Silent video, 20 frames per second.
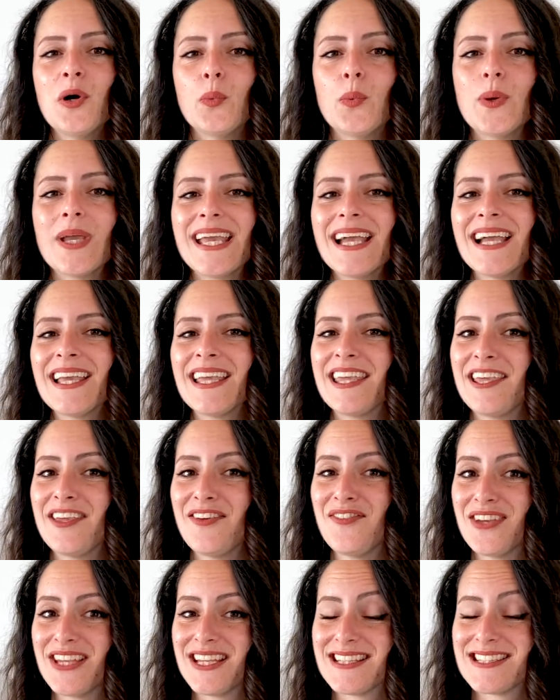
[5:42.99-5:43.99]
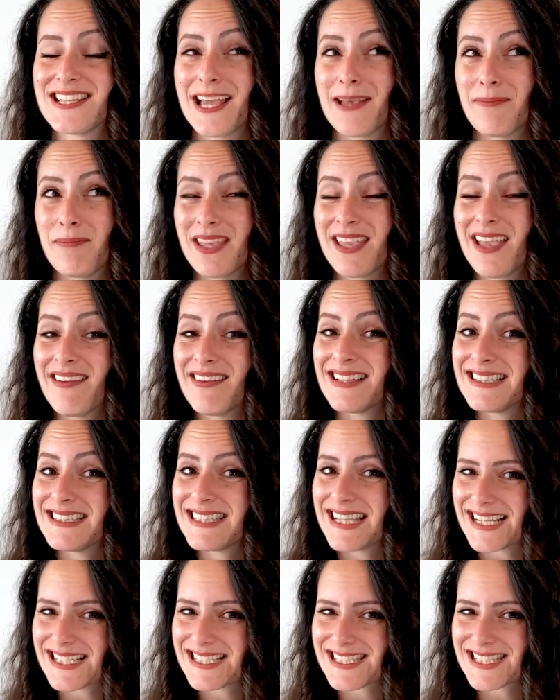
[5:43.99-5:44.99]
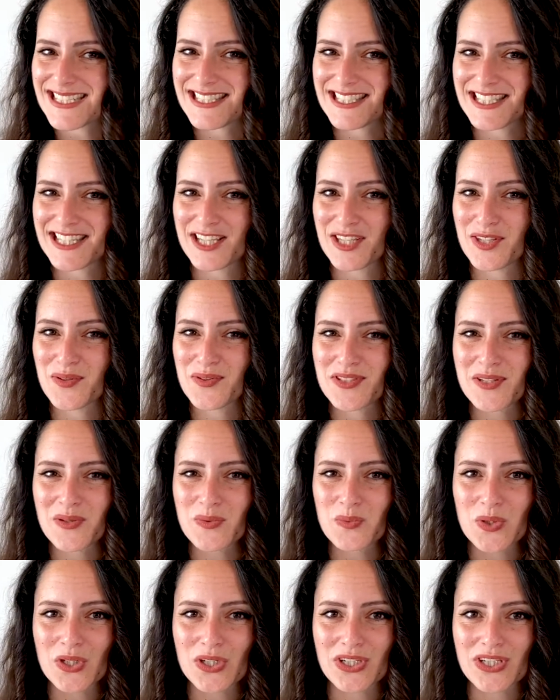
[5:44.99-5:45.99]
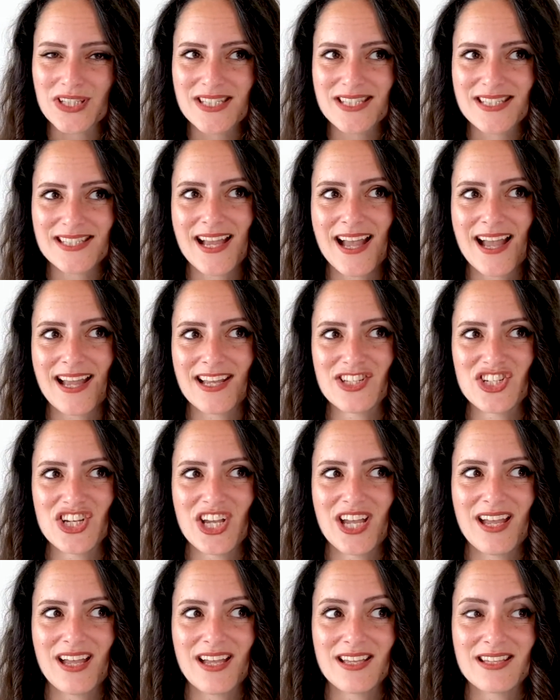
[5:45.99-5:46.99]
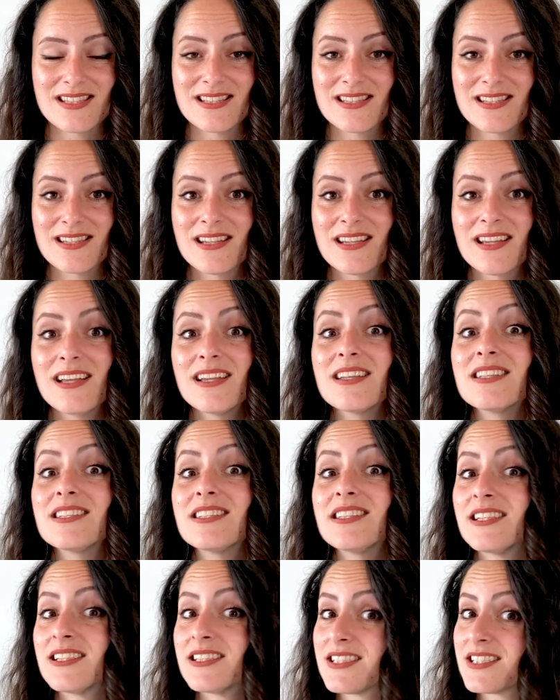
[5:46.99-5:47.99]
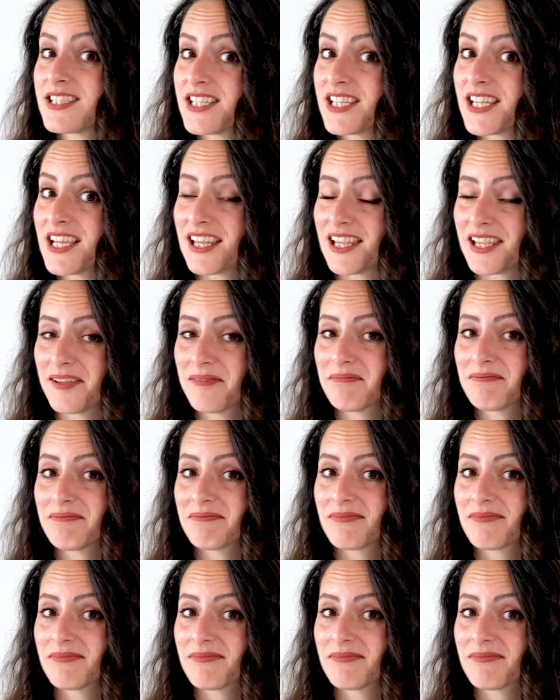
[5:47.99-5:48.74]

we can give it a bigger intensity using words such as sincerely.